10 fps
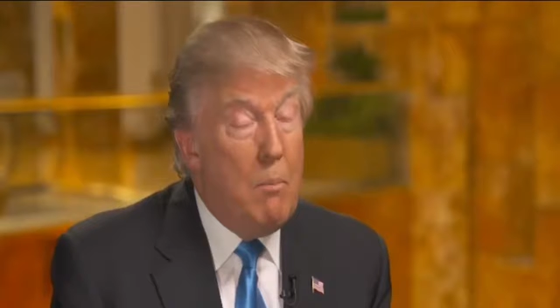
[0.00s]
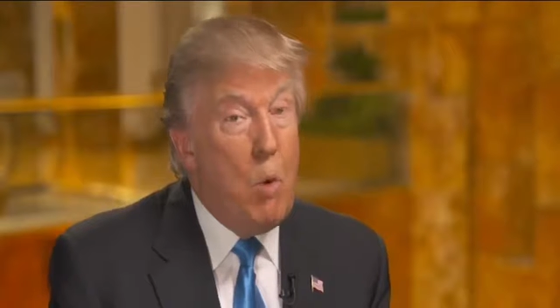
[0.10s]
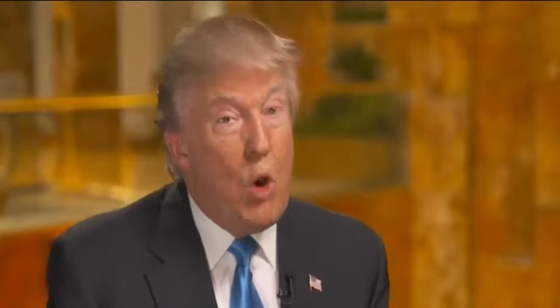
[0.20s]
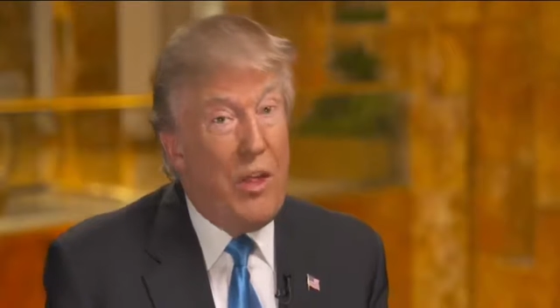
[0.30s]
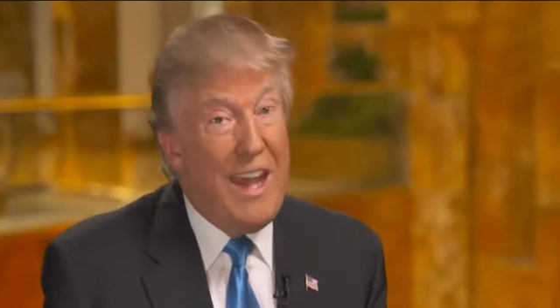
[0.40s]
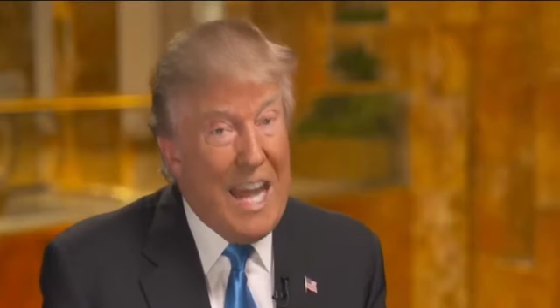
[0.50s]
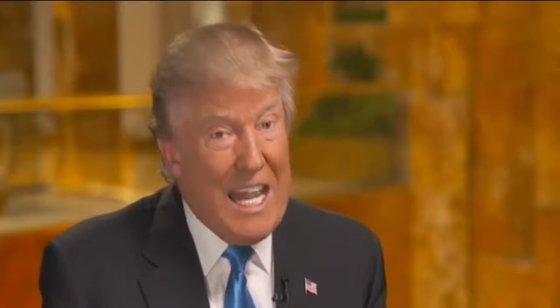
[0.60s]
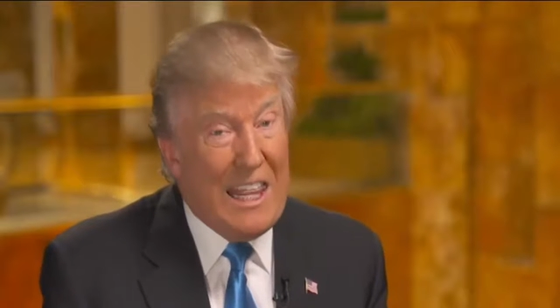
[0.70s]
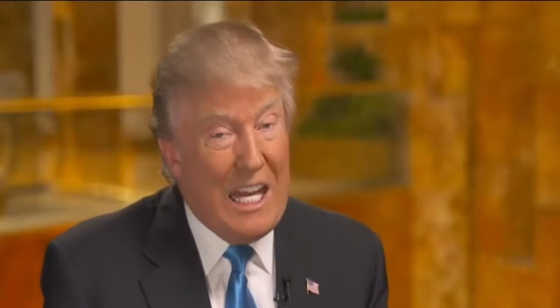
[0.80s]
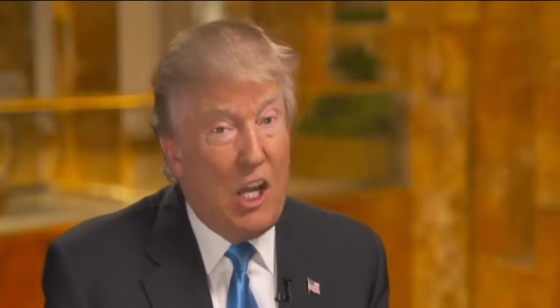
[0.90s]
More than
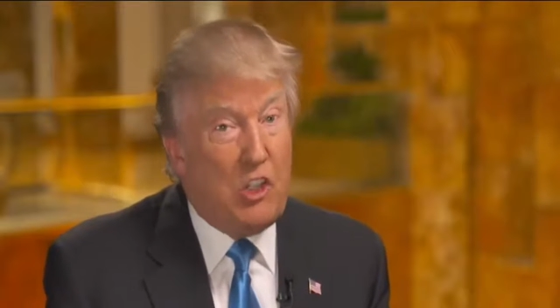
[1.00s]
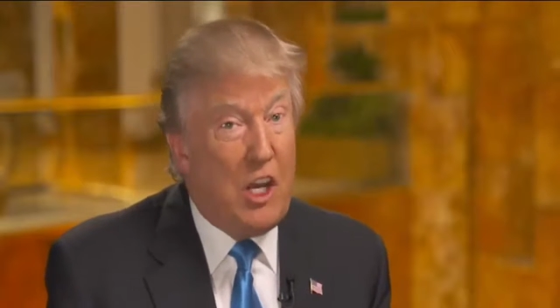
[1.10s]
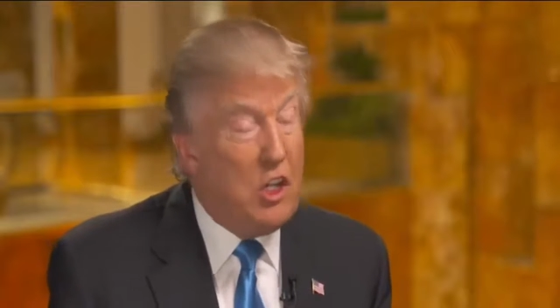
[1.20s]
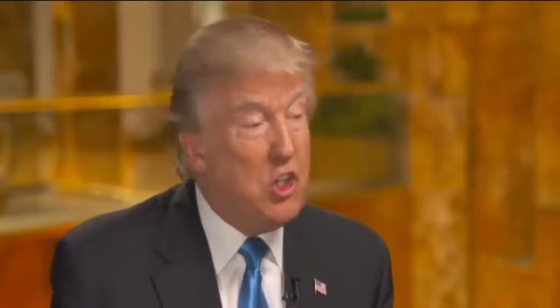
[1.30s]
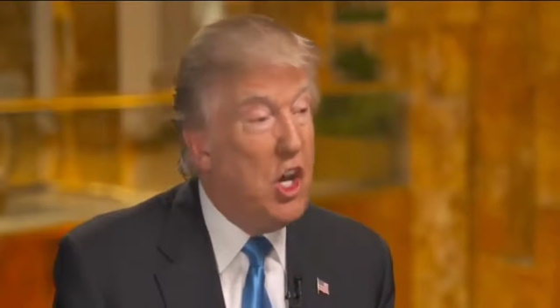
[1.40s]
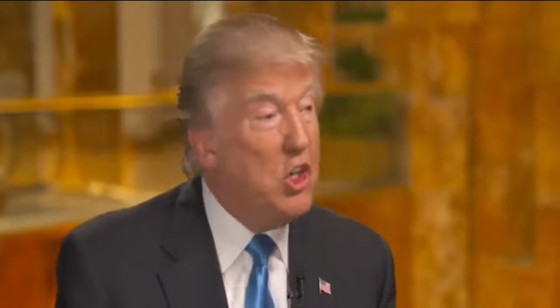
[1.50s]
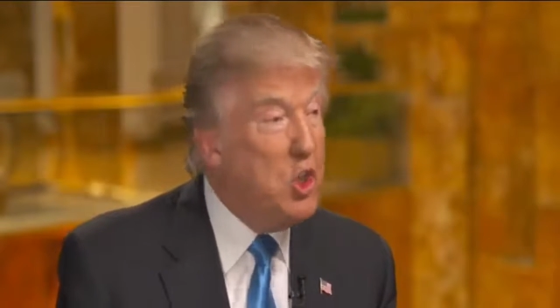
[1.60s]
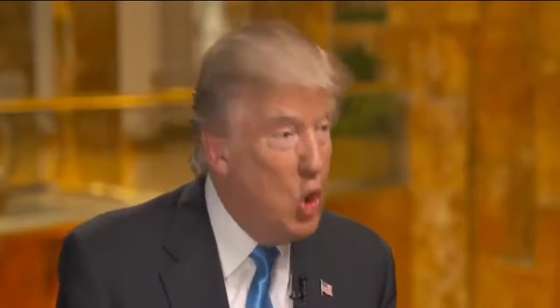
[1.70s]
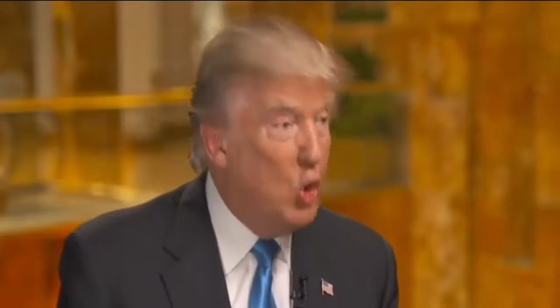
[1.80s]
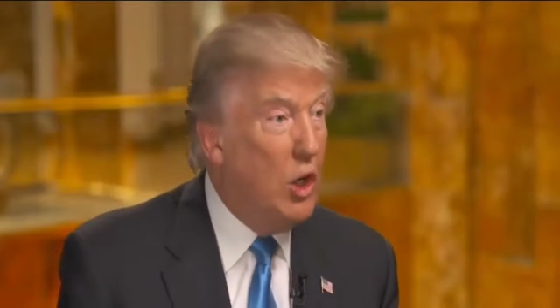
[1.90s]
anything else, I
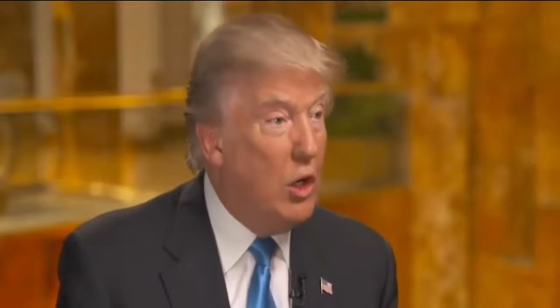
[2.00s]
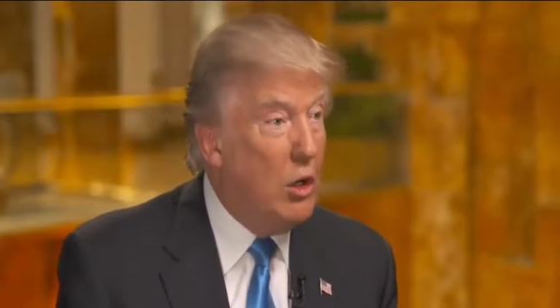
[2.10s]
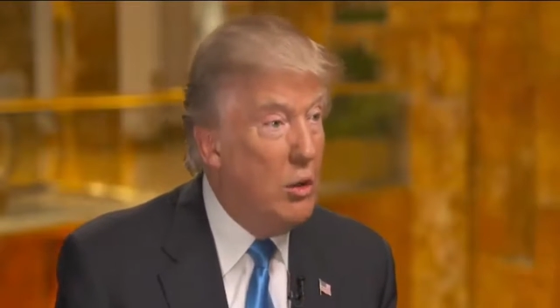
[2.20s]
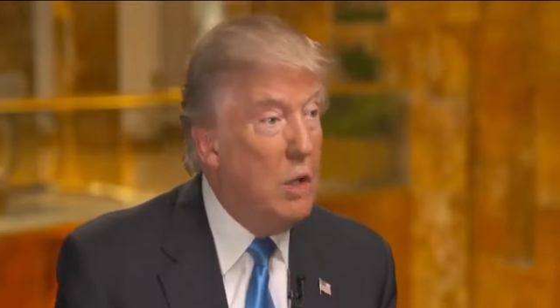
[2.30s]
discussed nuclear.